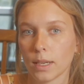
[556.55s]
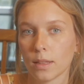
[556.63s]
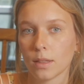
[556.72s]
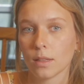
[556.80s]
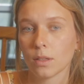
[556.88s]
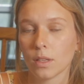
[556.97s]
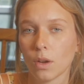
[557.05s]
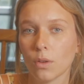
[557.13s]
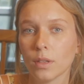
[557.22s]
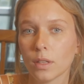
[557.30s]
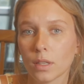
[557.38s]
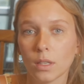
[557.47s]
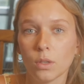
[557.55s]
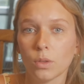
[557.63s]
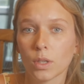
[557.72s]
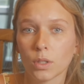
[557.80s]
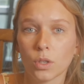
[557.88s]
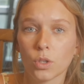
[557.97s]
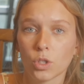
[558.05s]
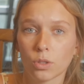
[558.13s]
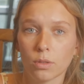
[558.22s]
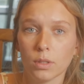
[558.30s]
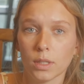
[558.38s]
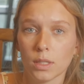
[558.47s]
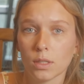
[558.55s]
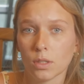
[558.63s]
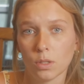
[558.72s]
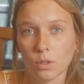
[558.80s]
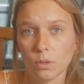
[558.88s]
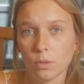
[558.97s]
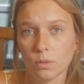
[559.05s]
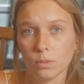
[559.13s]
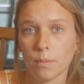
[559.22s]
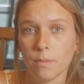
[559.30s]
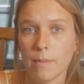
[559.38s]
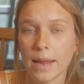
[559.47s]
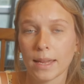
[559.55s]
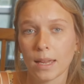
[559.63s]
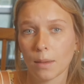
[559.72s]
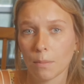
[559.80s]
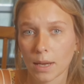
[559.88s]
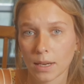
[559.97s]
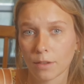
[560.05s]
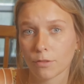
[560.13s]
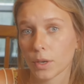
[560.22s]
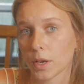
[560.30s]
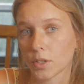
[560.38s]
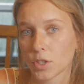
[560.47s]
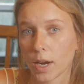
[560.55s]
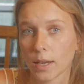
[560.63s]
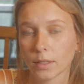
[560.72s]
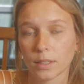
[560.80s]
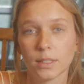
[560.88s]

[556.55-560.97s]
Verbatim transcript: And the only thing you can control is you making money for your child.